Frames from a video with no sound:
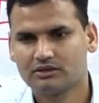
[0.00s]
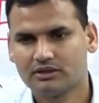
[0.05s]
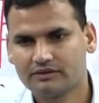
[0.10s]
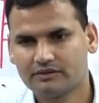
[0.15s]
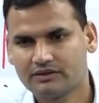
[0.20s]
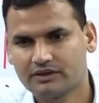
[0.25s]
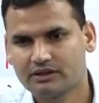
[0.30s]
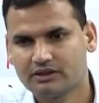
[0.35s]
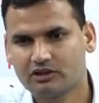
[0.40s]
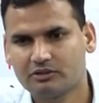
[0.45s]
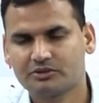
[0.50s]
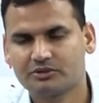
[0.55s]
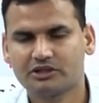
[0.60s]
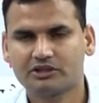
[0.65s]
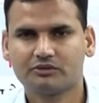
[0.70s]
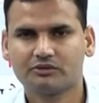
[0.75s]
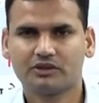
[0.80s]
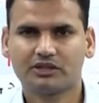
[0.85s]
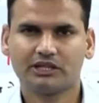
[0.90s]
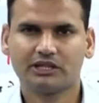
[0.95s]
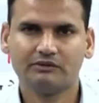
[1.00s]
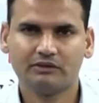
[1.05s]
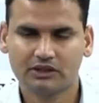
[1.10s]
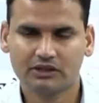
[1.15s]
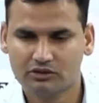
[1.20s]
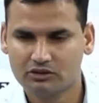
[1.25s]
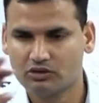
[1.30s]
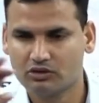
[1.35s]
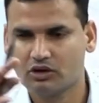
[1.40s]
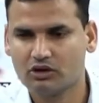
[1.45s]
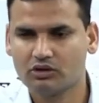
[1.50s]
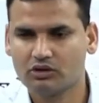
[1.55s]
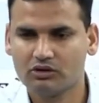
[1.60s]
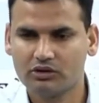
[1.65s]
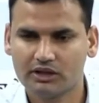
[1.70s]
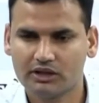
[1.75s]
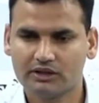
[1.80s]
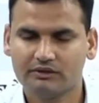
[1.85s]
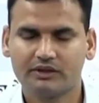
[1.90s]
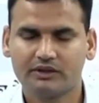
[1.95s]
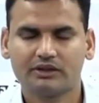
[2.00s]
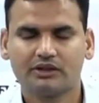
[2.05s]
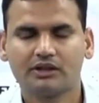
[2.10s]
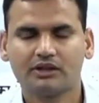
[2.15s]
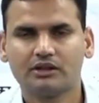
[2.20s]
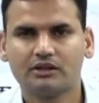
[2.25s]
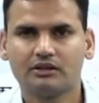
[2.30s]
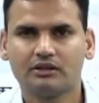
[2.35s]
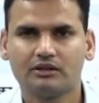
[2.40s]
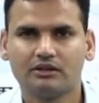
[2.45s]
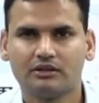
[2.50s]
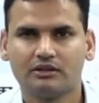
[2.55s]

Different options were given, Congo and everything.